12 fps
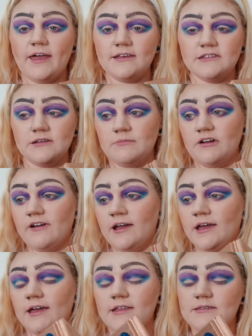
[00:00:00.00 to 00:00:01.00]
there isn't a mirror
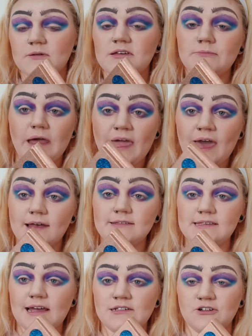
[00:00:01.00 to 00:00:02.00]
here, it's because my
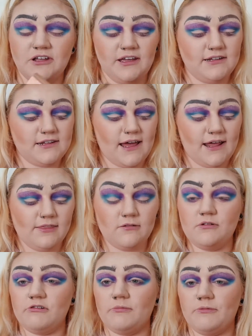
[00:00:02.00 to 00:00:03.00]
cat sat on it and
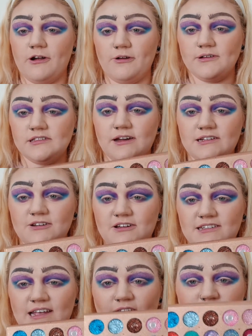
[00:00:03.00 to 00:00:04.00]
the mirror broke, so I
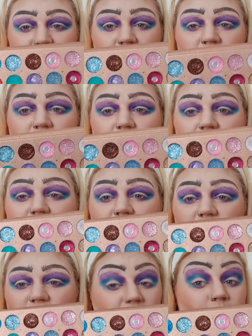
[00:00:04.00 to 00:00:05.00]
took it out.
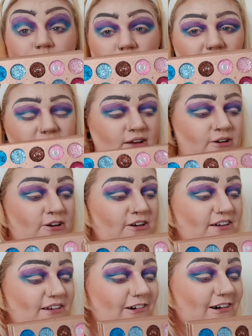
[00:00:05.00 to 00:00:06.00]
And yeah,
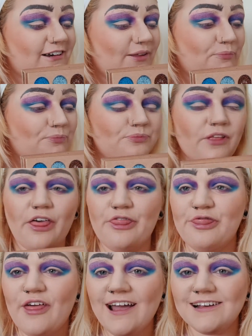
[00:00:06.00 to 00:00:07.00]
so
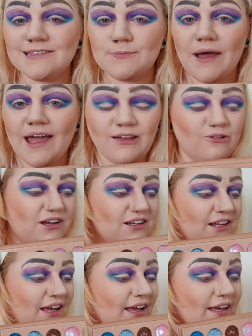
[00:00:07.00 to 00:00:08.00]
thanks,
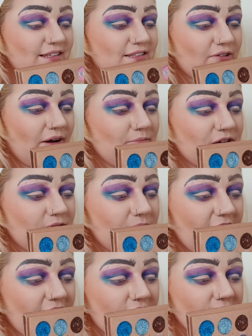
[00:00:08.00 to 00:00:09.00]
Penguin. So I'm going to
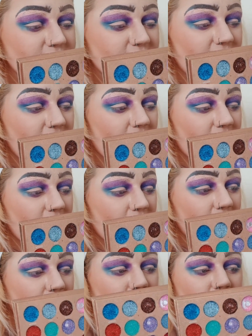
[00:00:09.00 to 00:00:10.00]
be using